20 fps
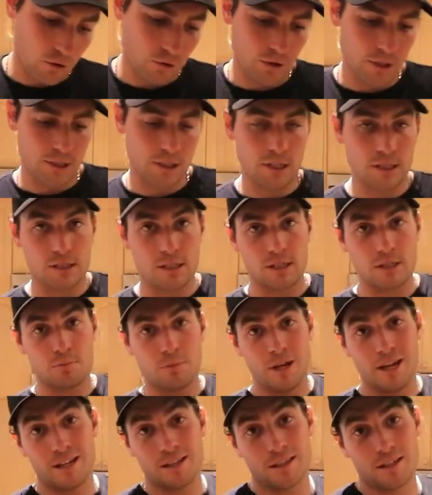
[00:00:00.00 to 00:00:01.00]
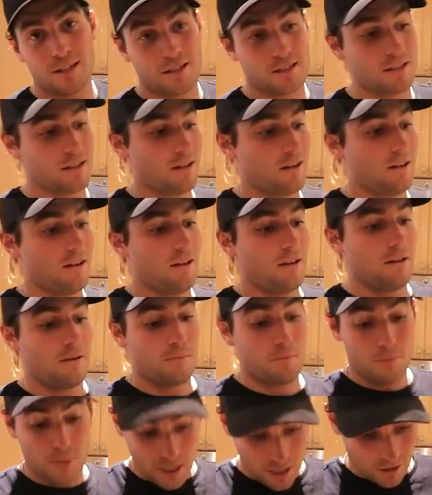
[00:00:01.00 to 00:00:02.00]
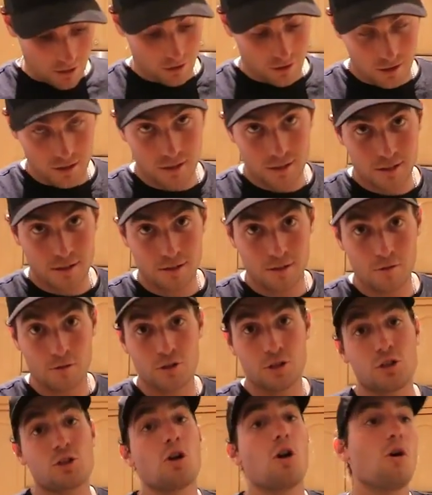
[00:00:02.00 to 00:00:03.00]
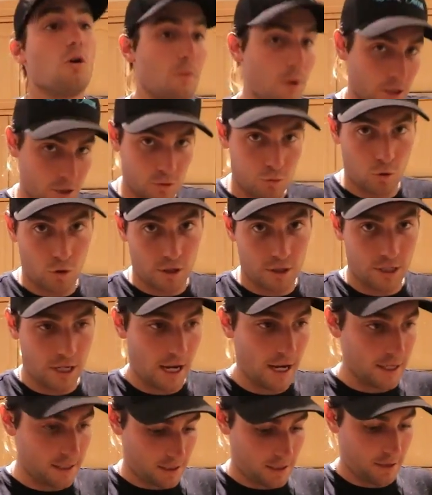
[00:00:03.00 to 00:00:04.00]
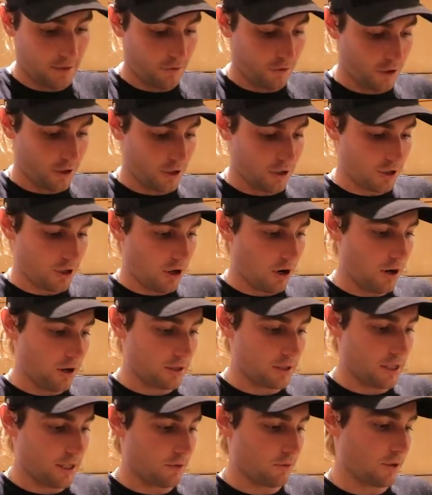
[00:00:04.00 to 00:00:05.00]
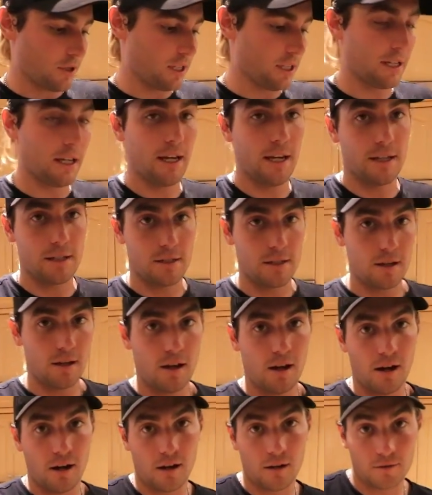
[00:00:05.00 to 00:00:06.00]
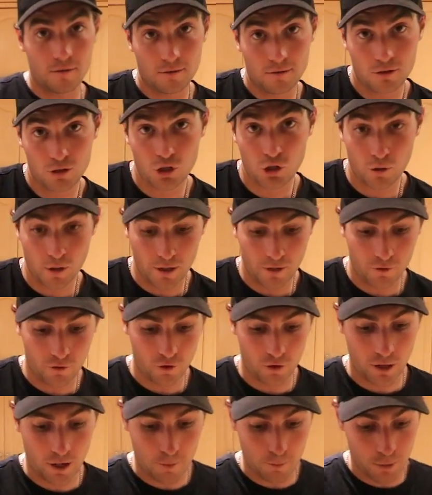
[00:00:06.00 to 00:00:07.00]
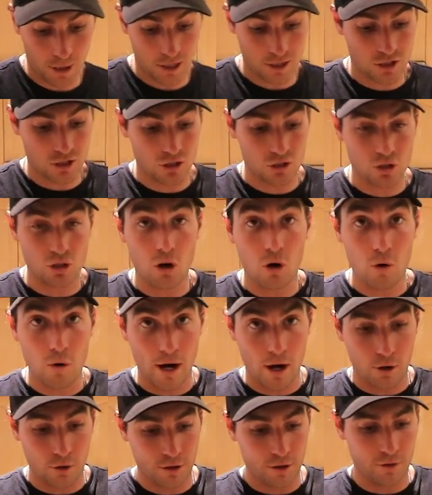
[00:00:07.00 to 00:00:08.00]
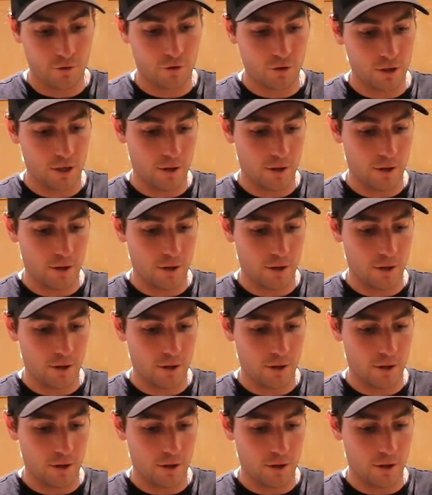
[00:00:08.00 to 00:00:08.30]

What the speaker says: only does this make this meal so much more tasty for your dogs and really is a treat for them, but it's so healthy for